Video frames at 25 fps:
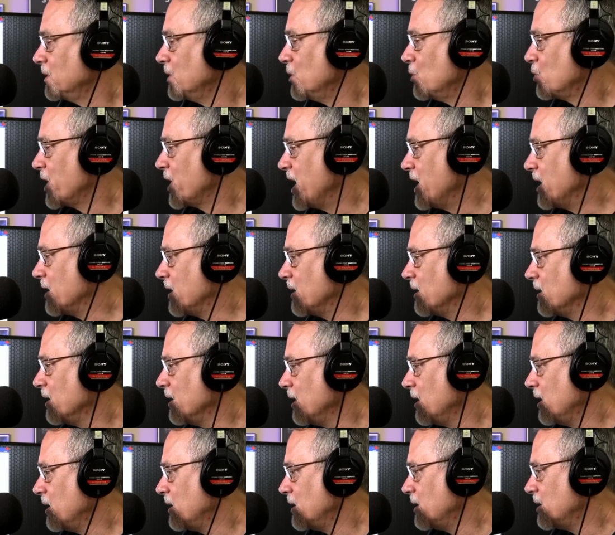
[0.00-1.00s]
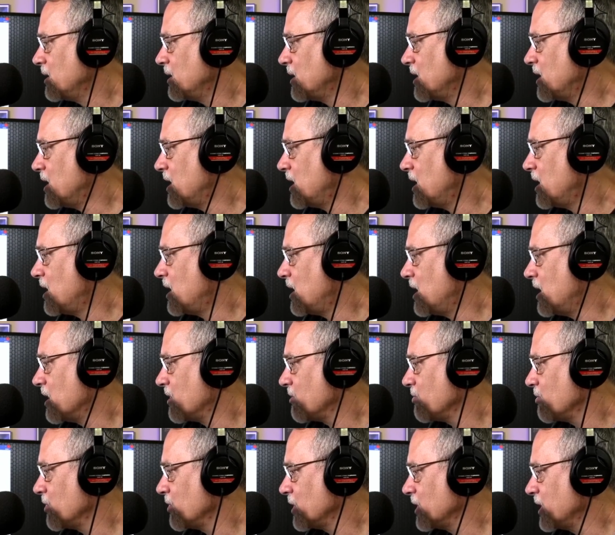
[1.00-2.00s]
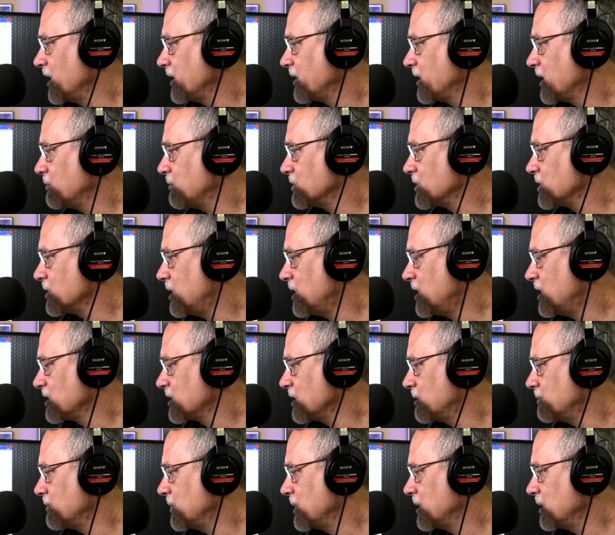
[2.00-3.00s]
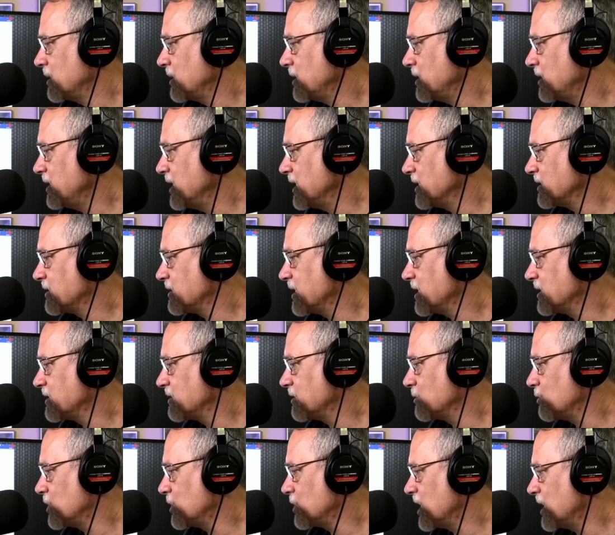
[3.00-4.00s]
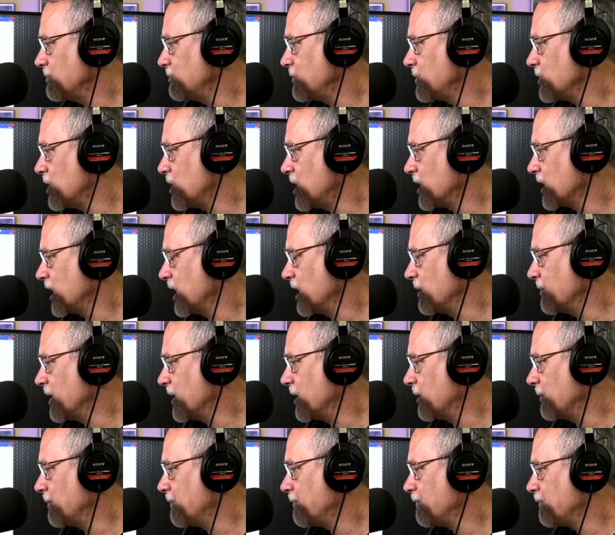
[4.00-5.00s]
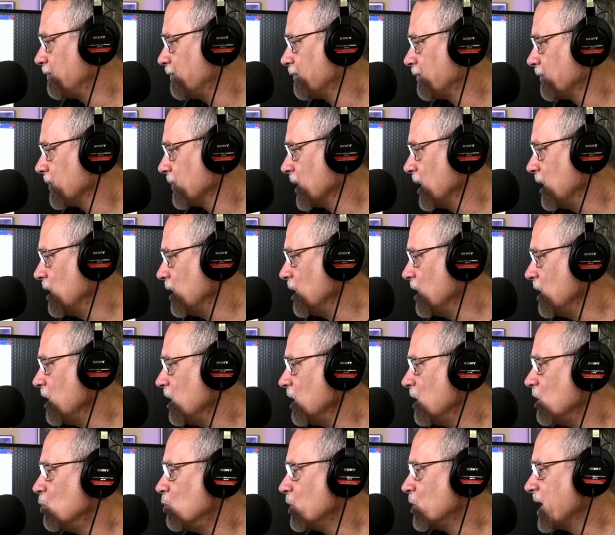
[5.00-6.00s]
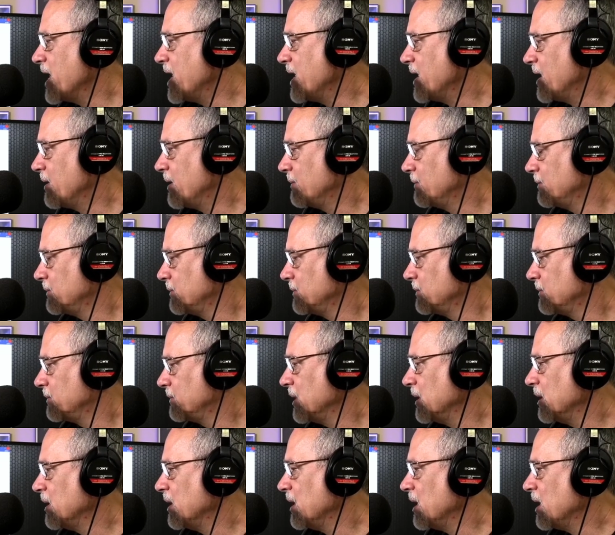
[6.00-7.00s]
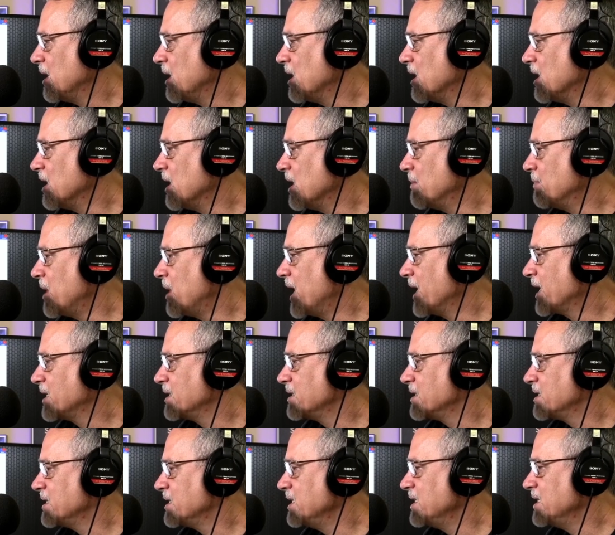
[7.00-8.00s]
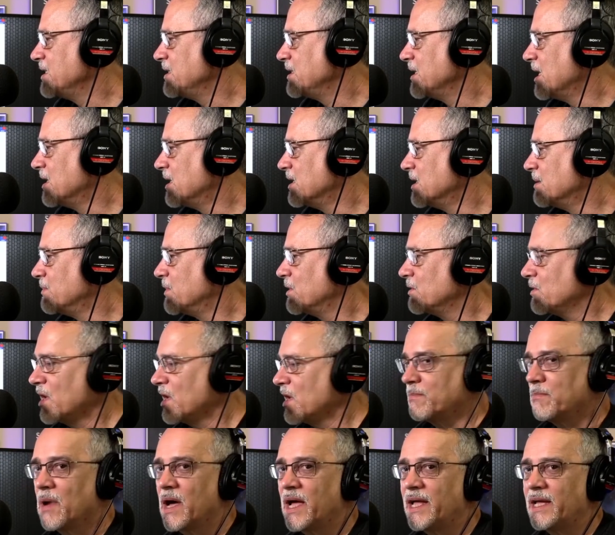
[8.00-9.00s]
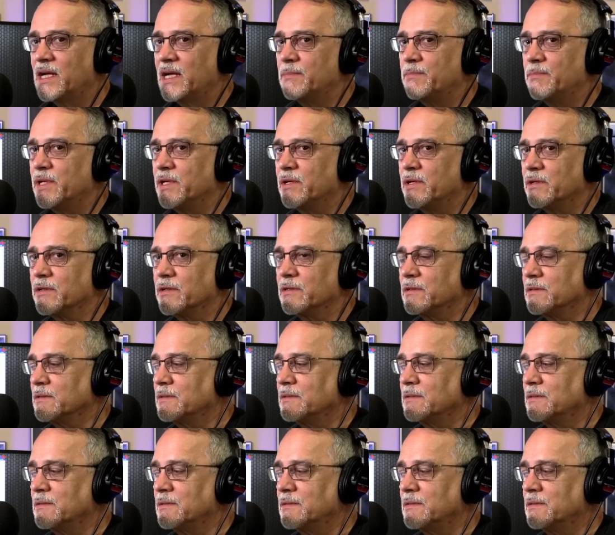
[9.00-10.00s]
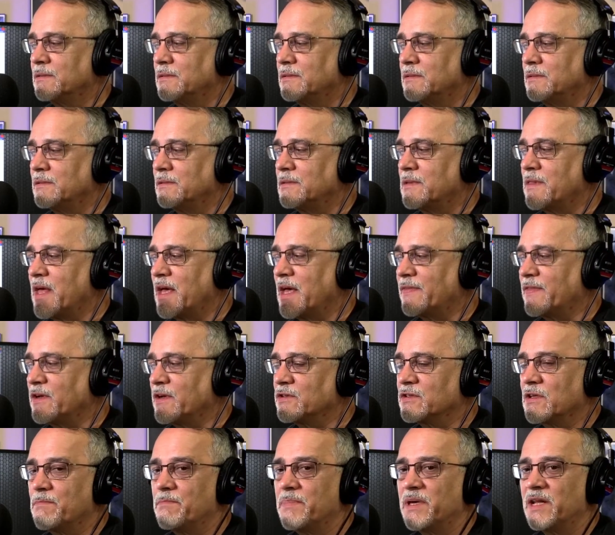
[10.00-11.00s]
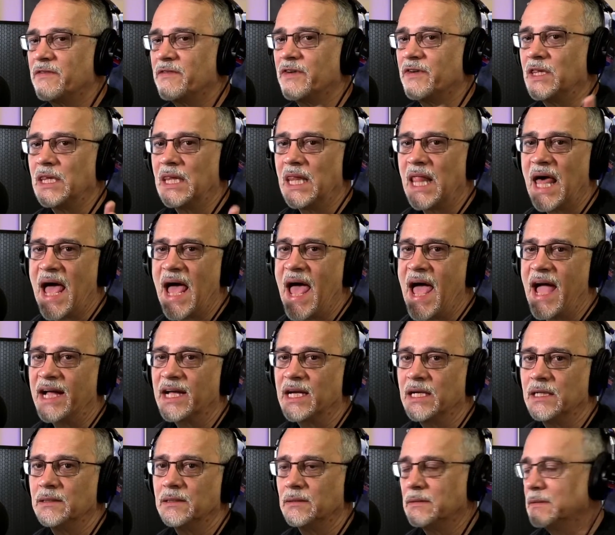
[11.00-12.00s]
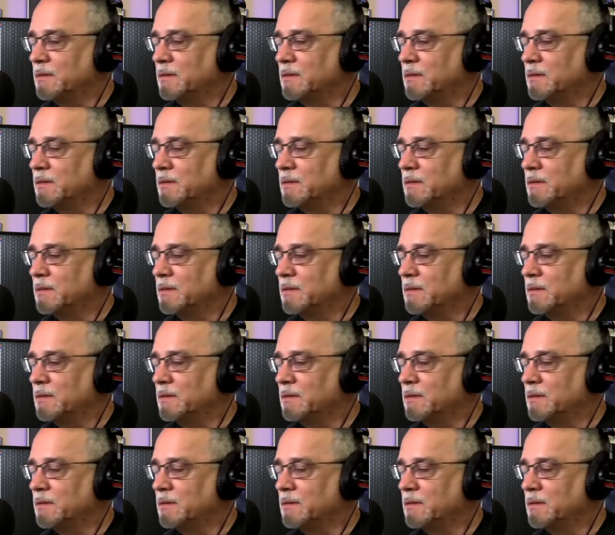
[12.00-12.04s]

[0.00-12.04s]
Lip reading: Okay. Throwing Light, that was awesome. Yes, that's the one I'm talking about. Okay. I can see on my computer that there's a bit of a lag